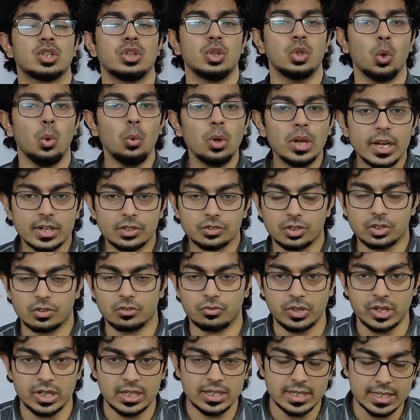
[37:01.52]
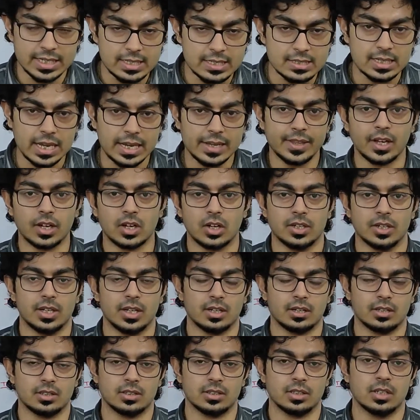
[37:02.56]
no electric field inside the
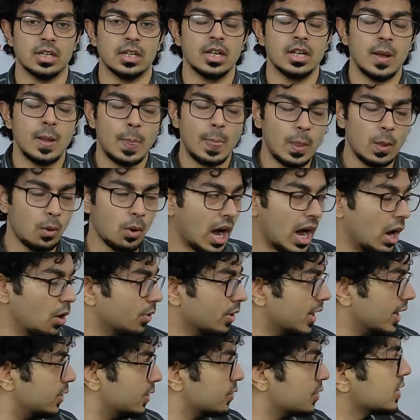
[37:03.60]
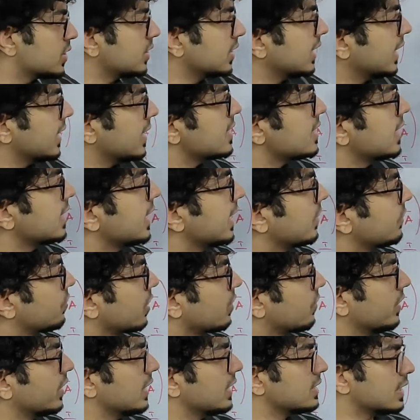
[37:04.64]
conductor. Now how can you see there is
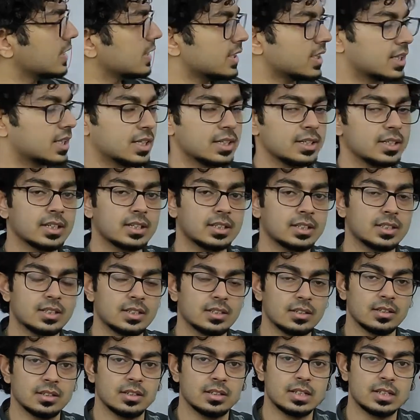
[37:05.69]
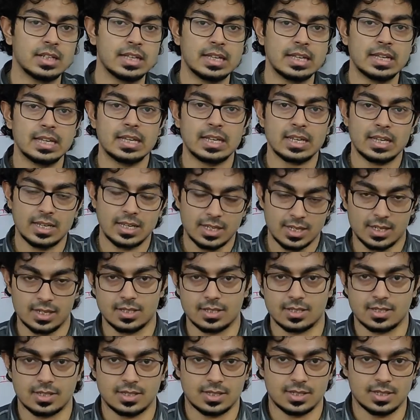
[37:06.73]
electric field inside the conductor?
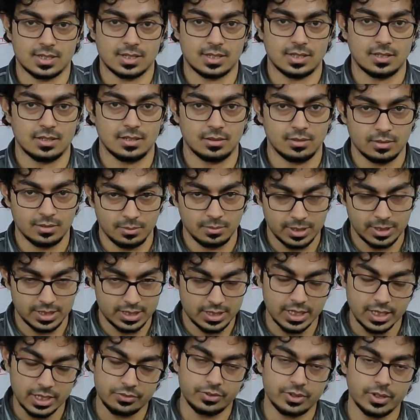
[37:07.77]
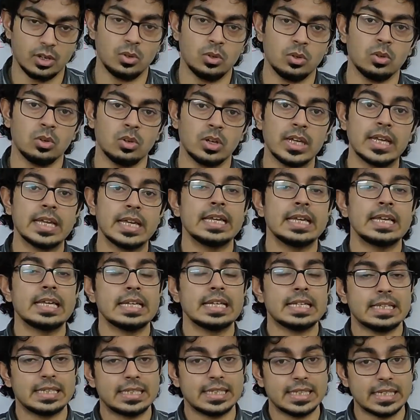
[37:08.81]
Yes, my dear fellow,
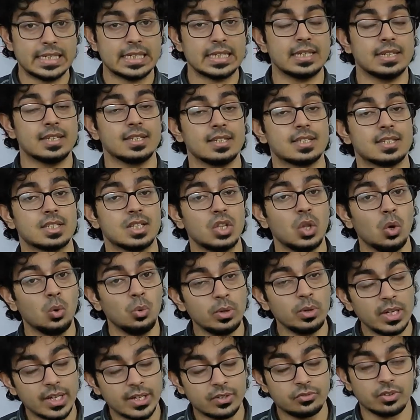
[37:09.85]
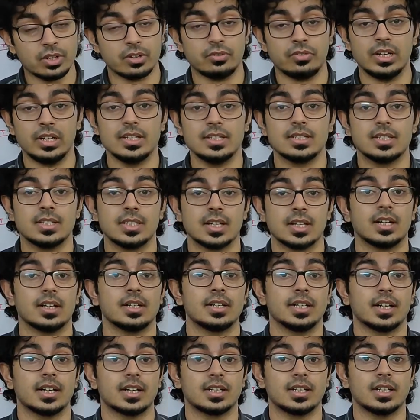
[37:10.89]
there is no electric field inside the
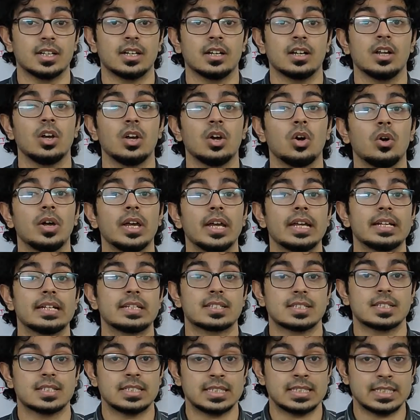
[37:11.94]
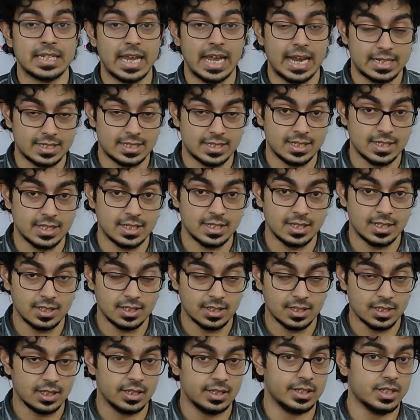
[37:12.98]
conductor in static
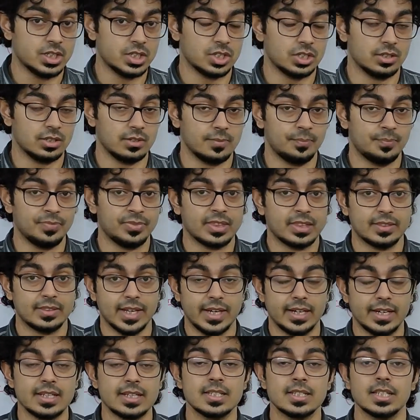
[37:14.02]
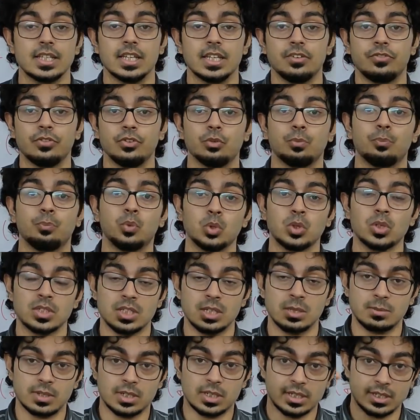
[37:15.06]
condition. That is, if you put
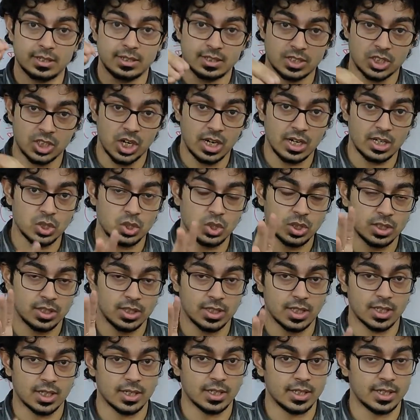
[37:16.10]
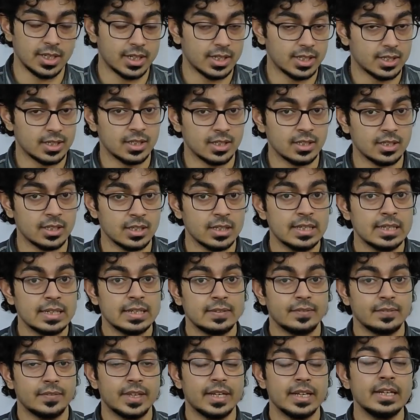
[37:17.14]
some charge in the conductor,
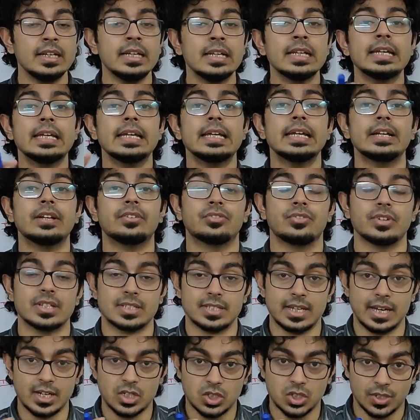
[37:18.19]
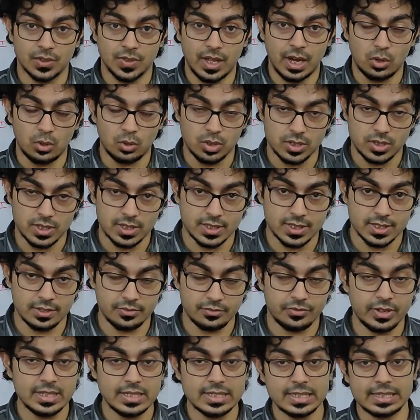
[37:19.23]
then it resides on the outside
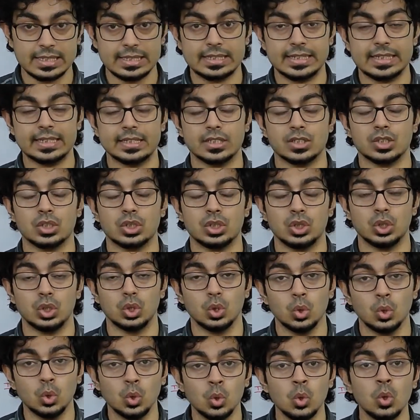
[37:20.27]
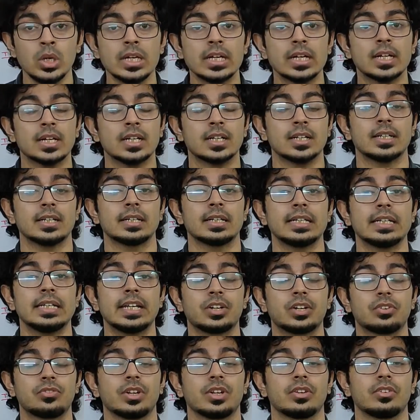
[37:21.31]
surface and there is no
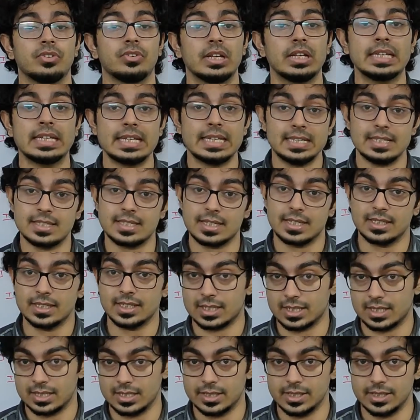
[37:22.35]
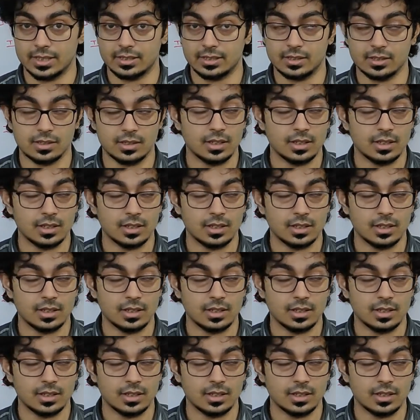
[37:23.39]
electric field inside the conductor.